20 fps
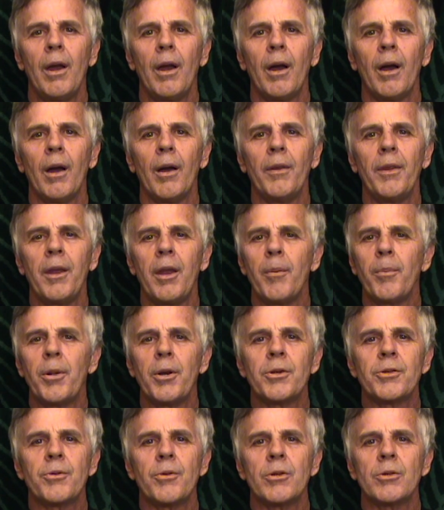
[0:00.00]
Uh, the hemp
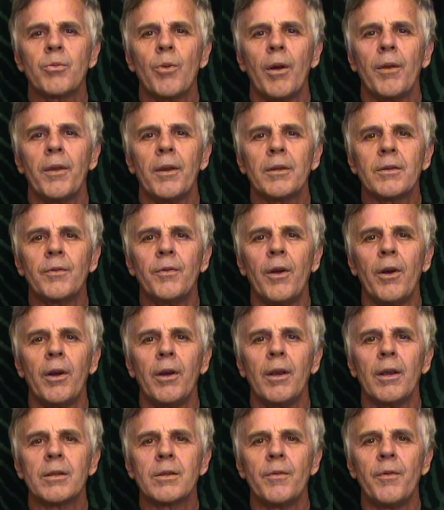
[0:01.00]
industry is one that's
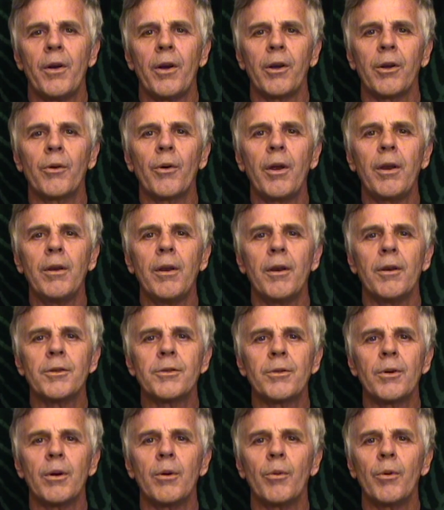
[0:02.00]
very, it's a very green
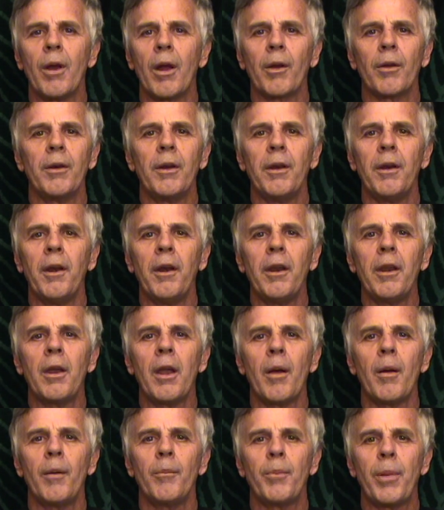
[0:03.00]
industry. We're not going to need any
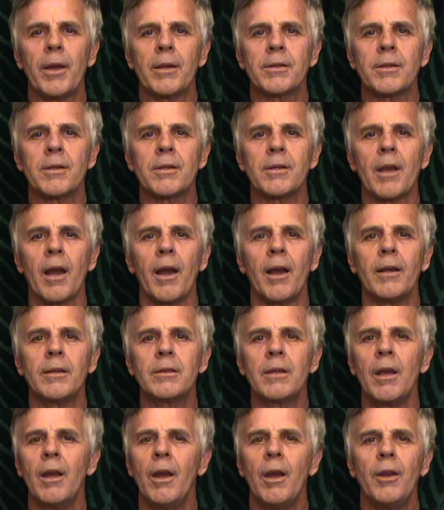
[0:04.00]

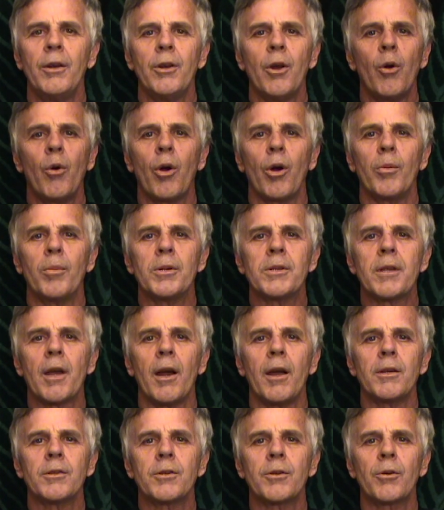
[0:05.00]
pesticides, no
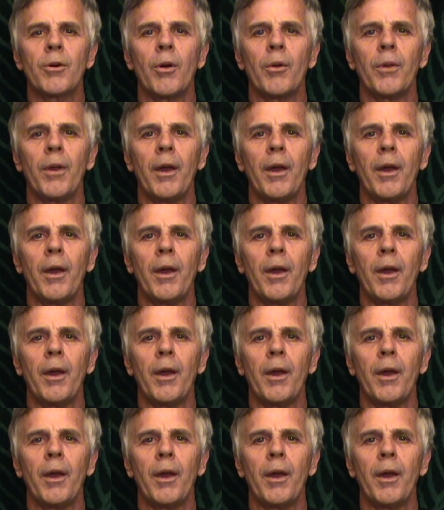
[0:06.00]
herbicides to grow